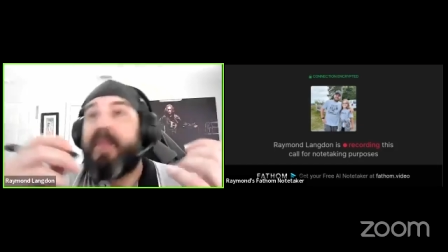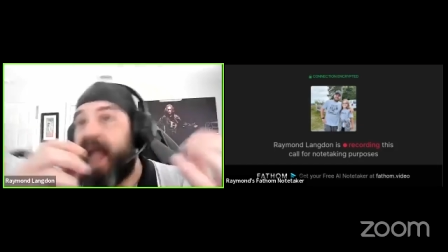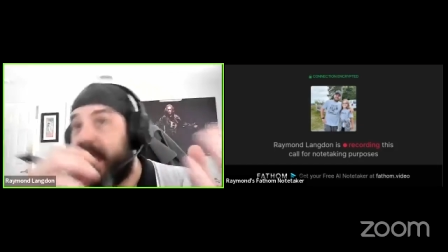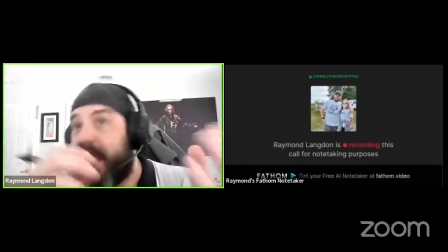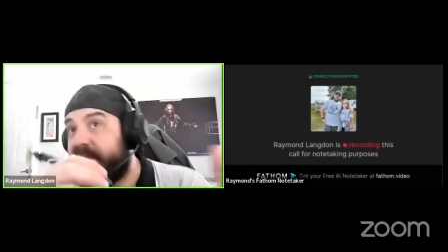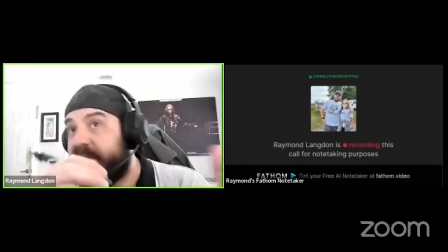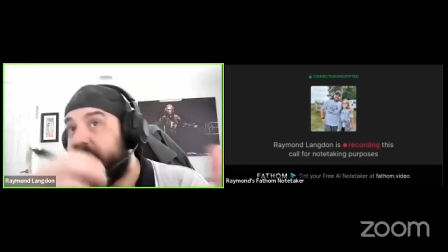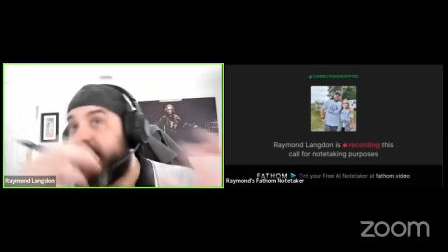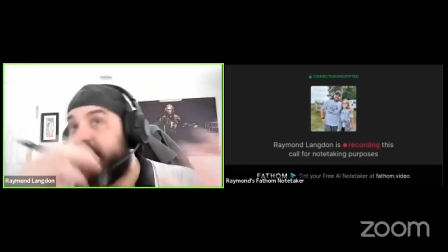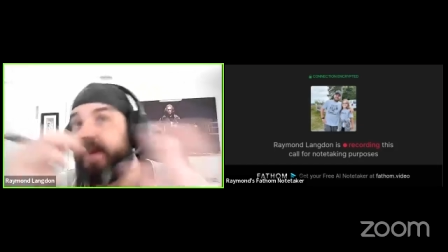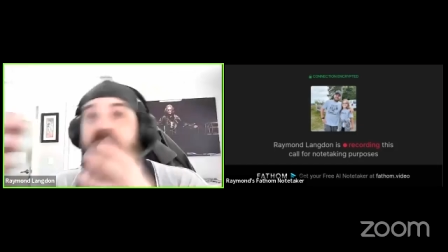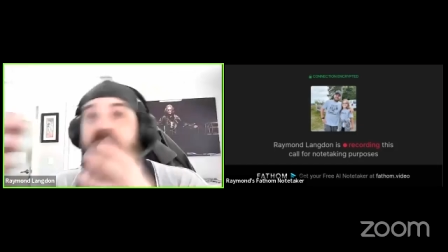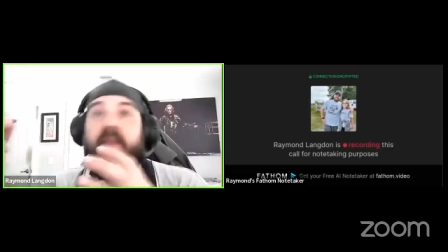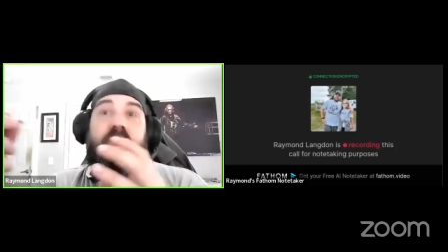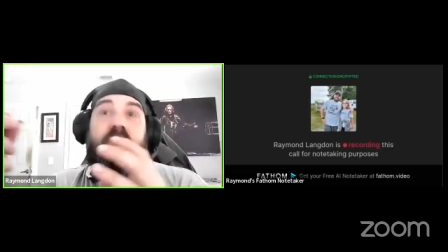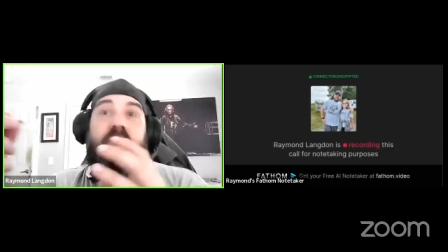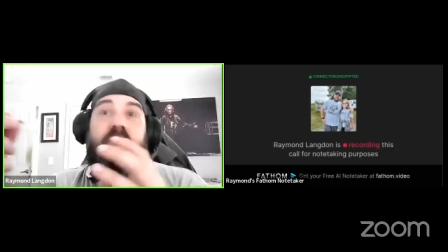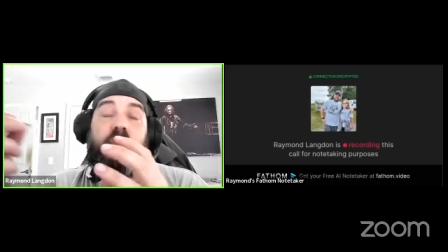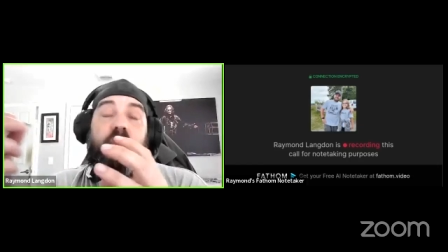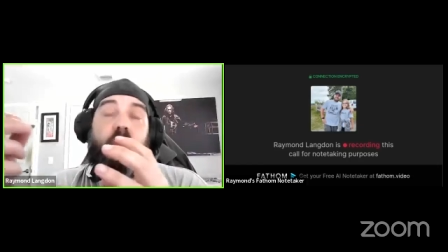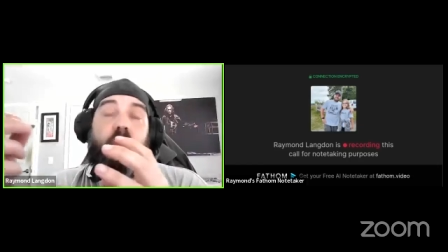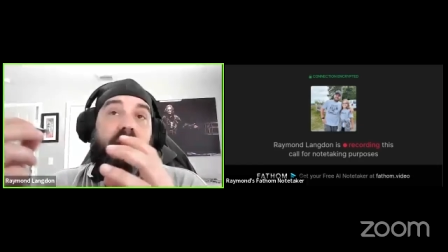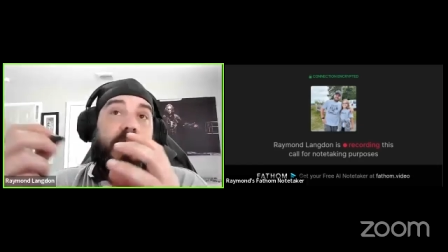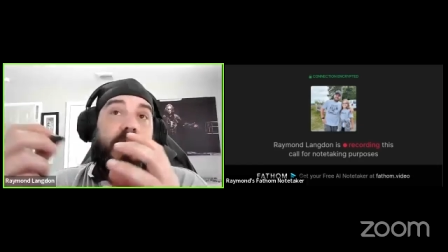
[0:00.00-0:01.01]
And then
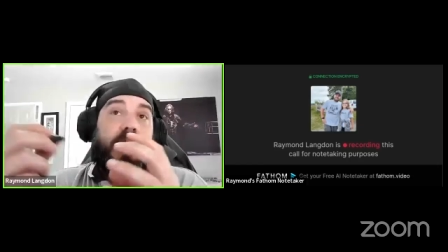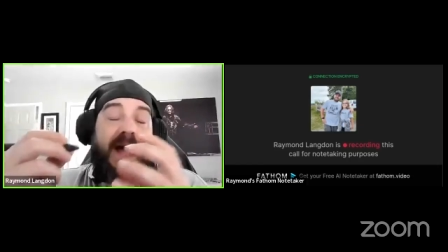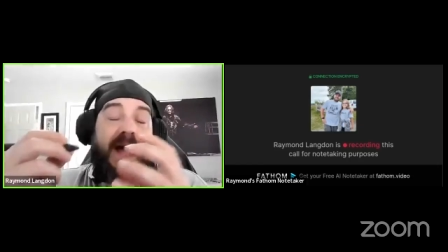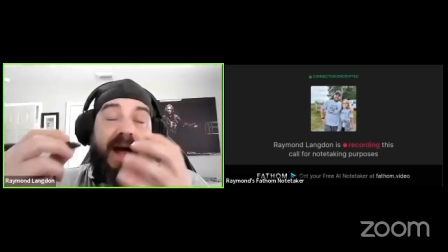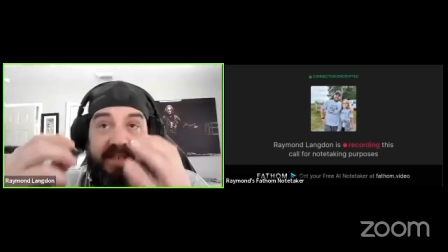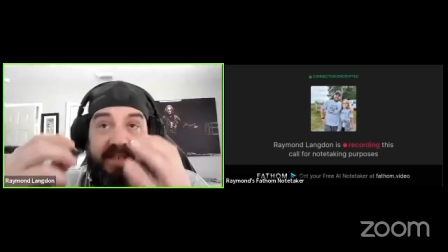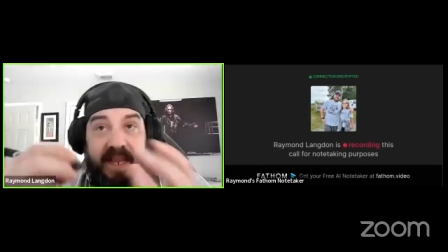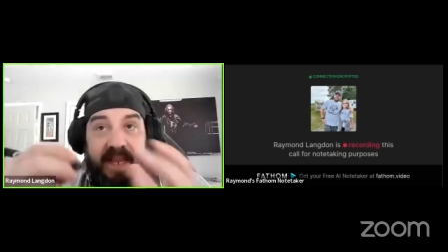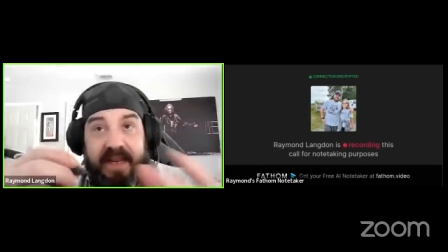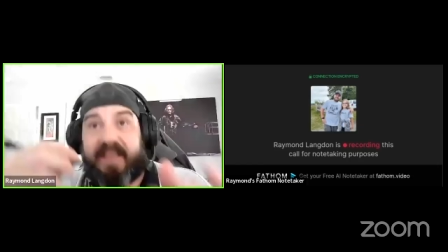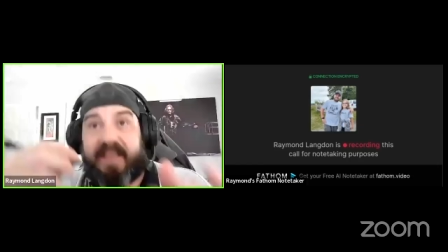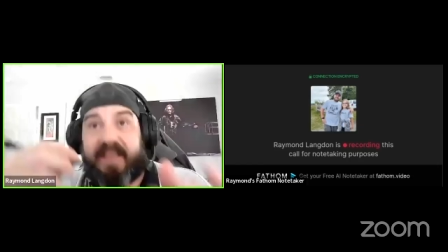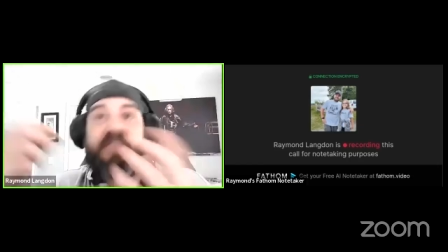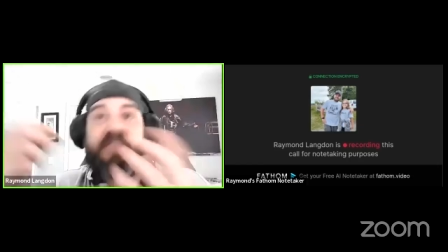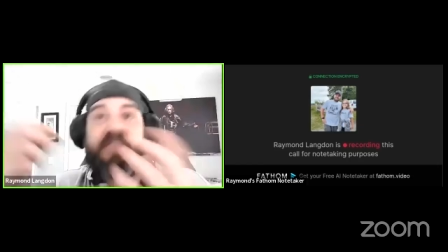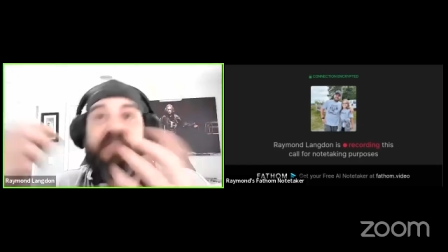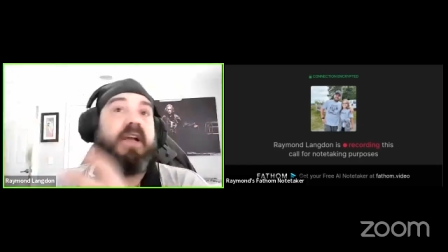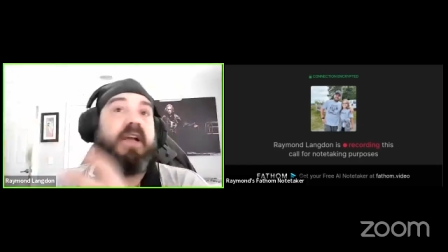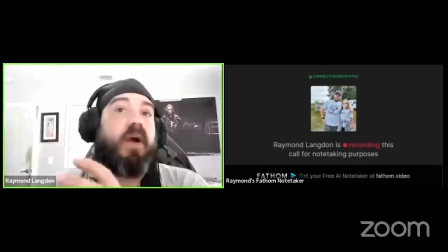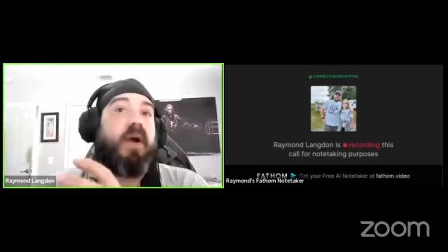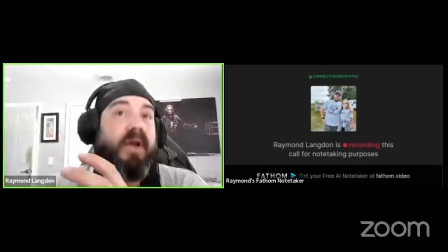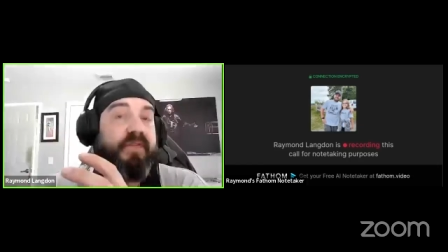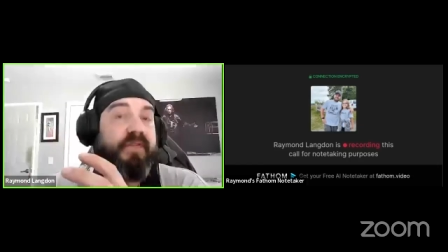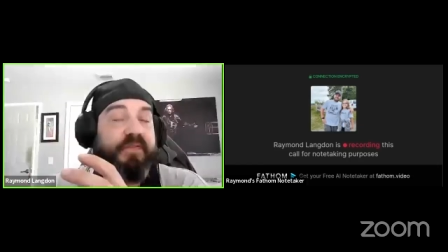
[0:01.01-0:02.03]
your content is going to
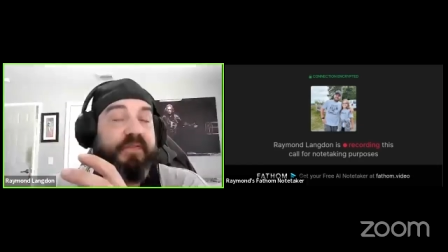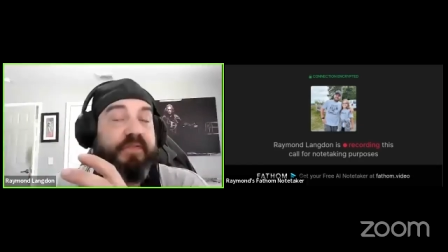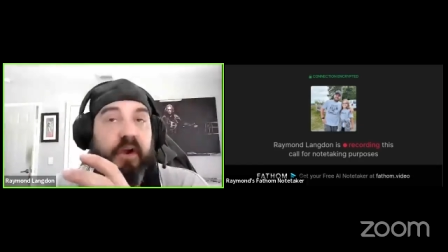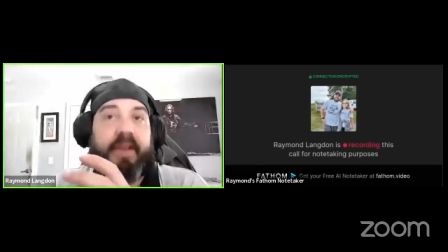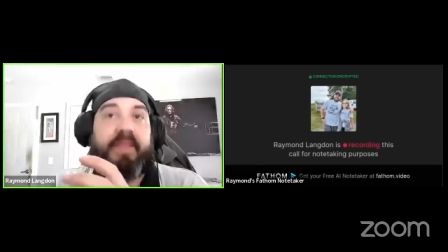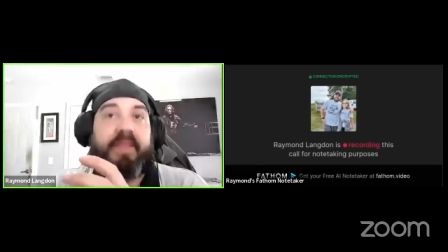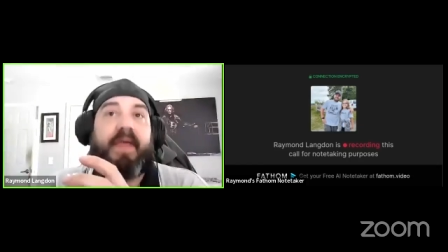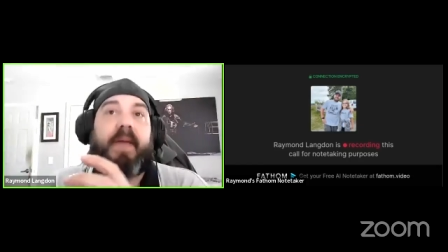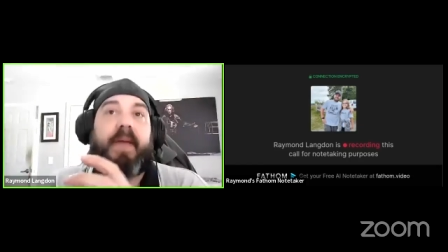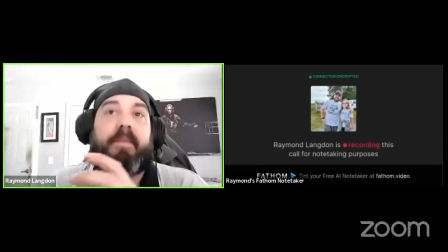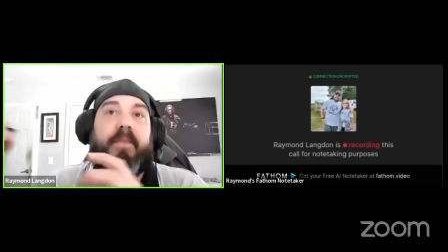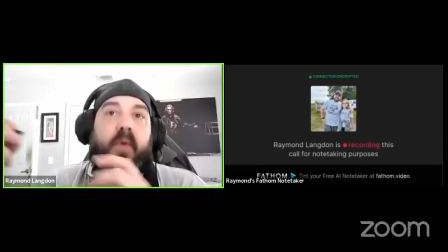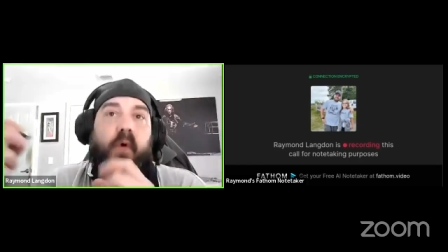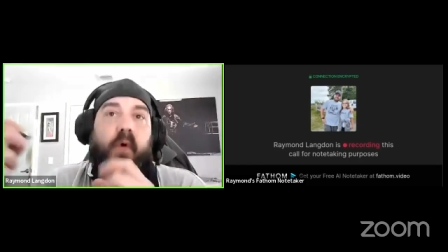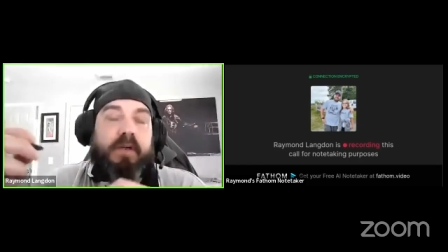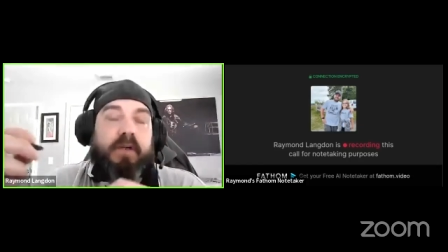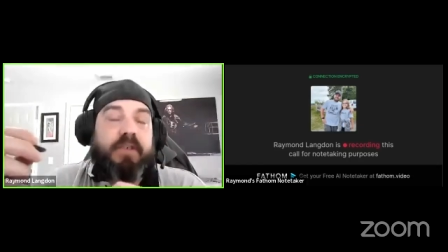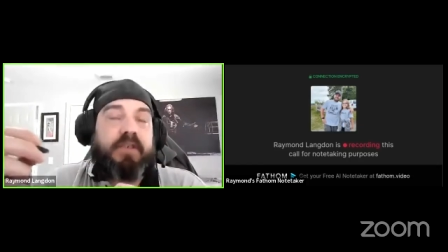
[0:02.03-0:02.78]
go in front of them more.